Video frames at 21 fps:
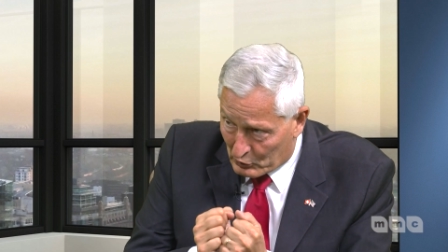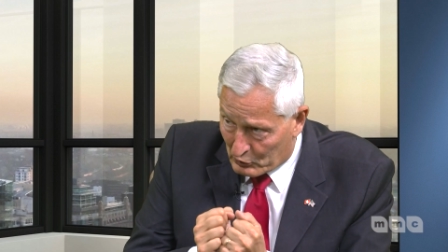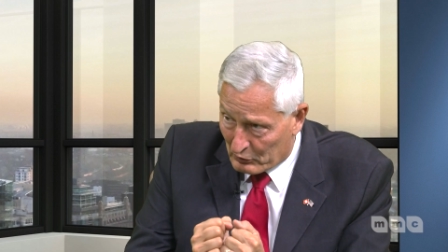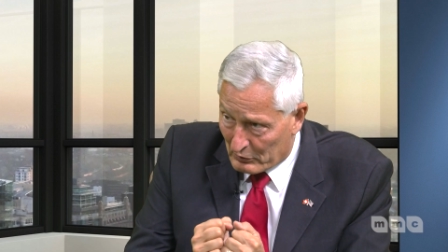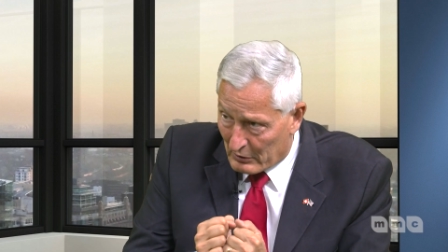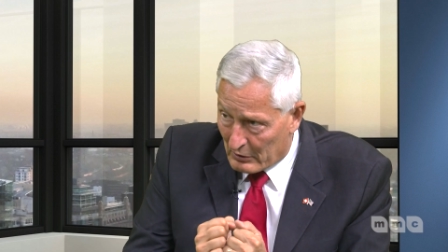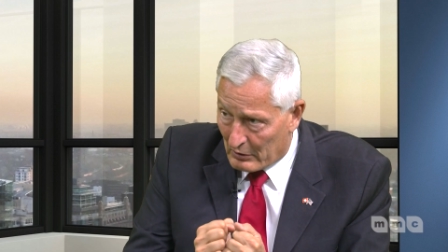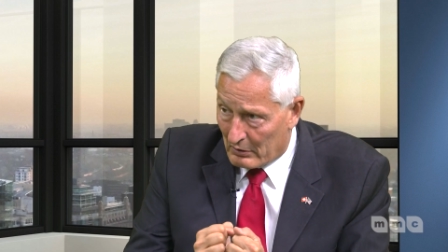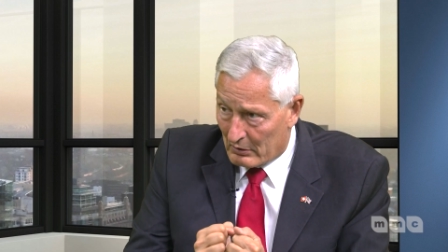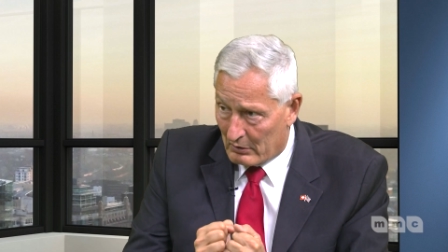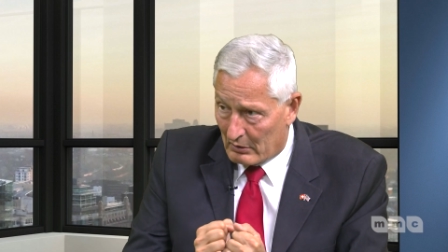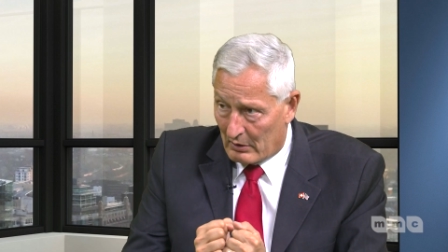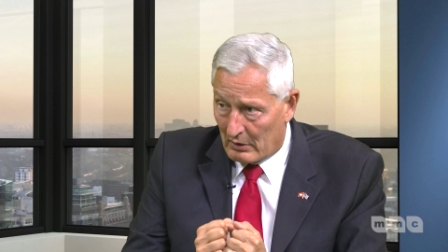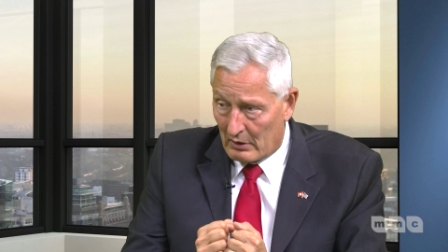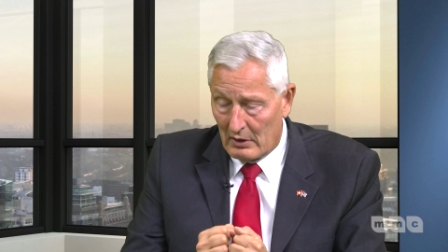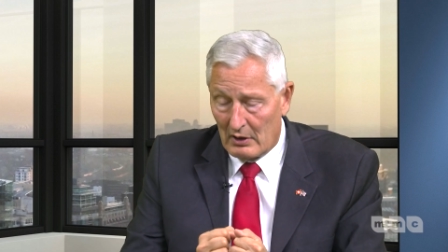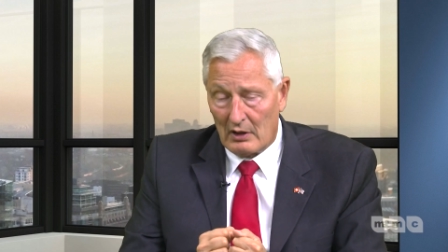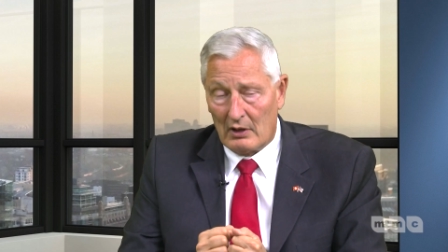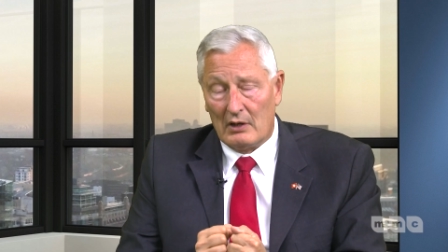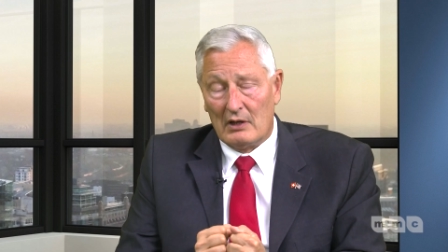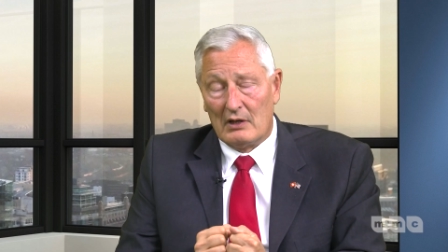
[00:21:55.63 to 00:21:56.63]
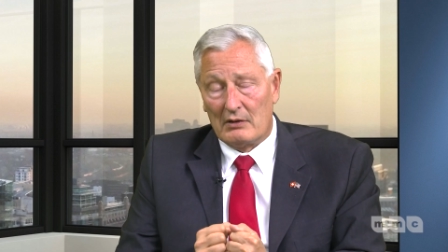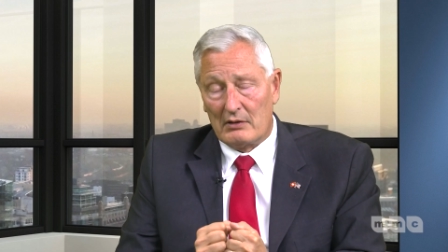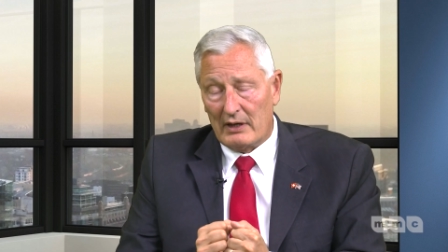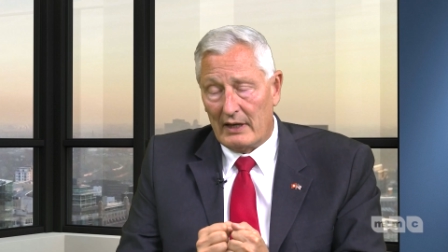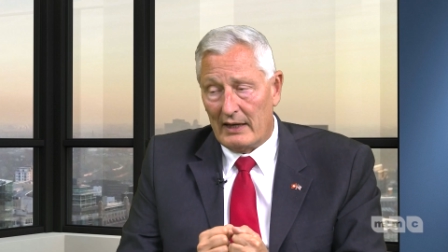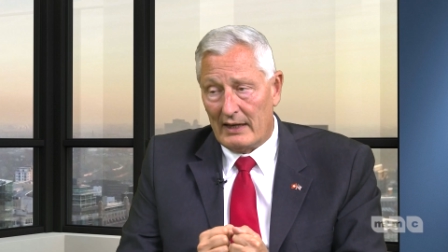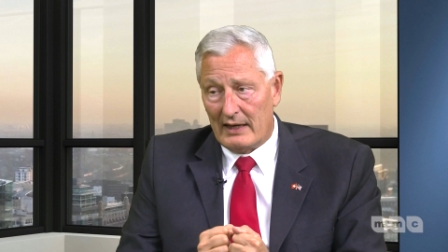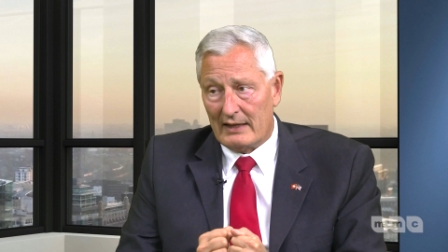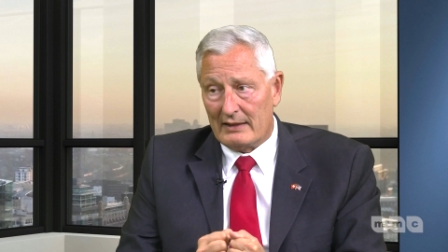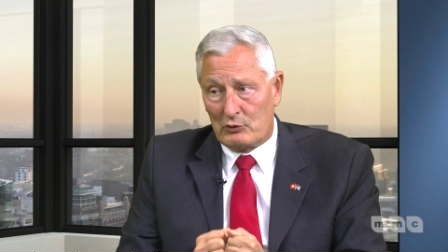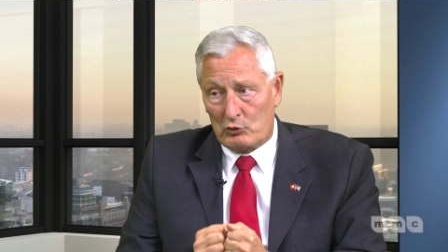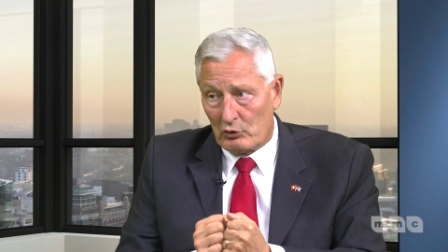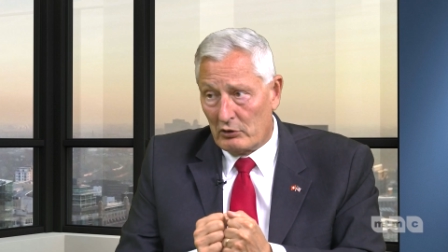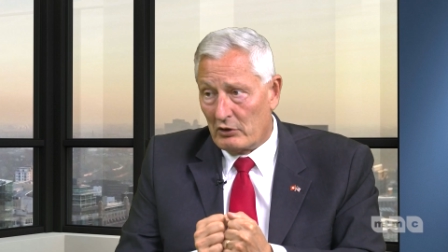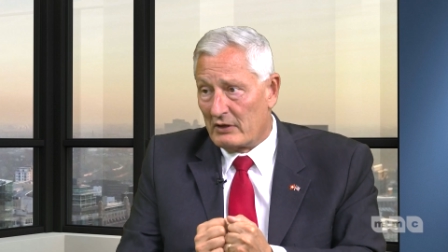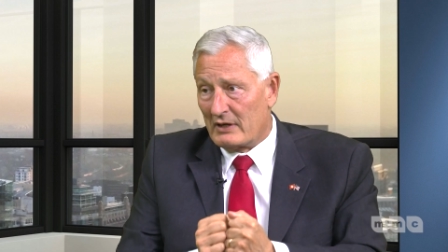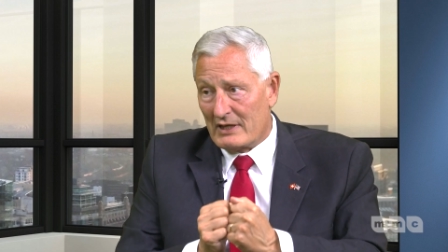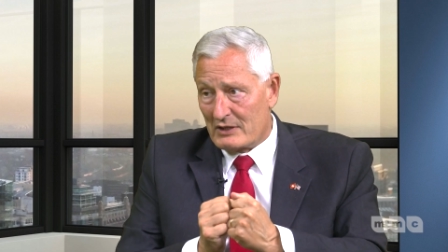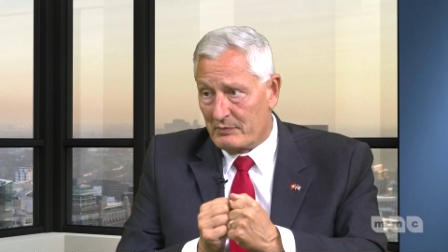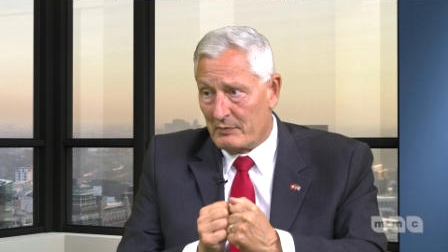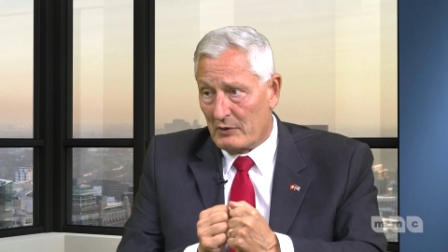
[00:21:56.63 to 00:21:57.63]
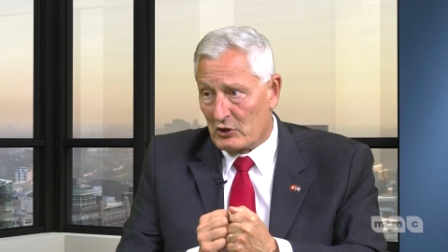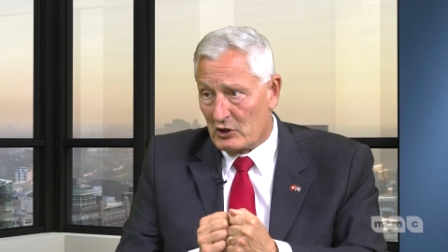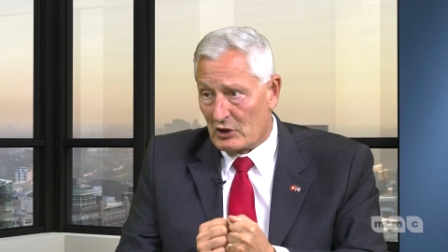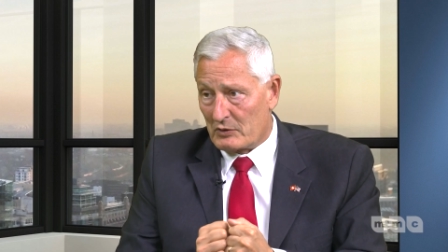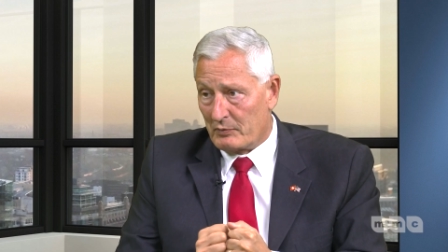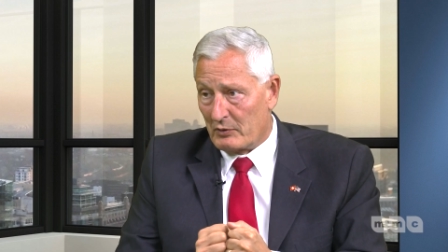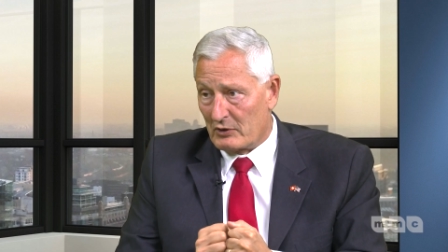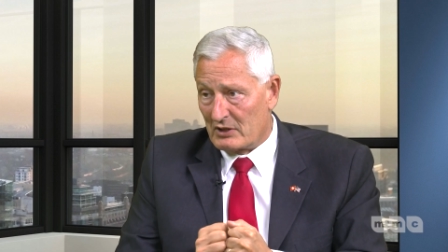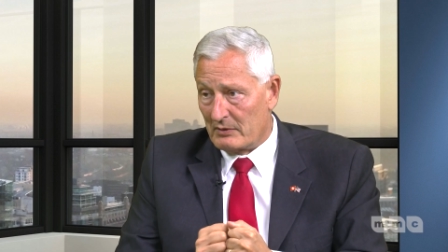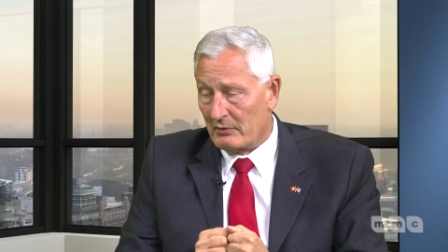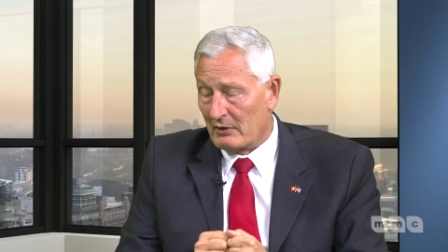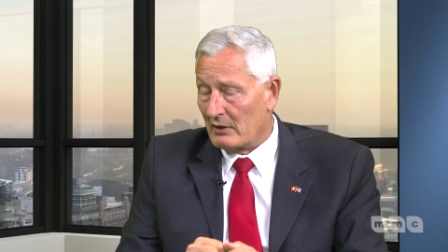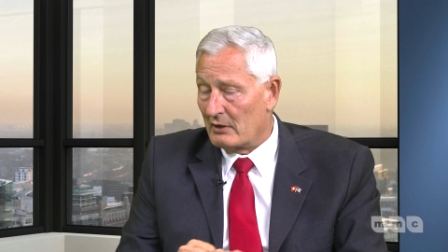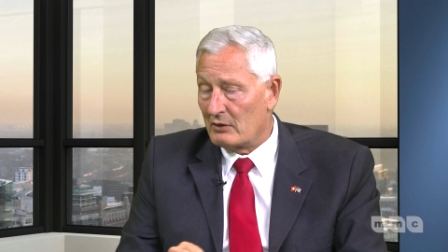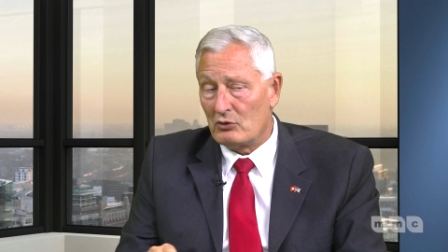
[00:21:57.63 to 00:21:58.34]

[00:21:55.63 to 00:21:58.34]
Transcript: to learn, and to learn as much as possible.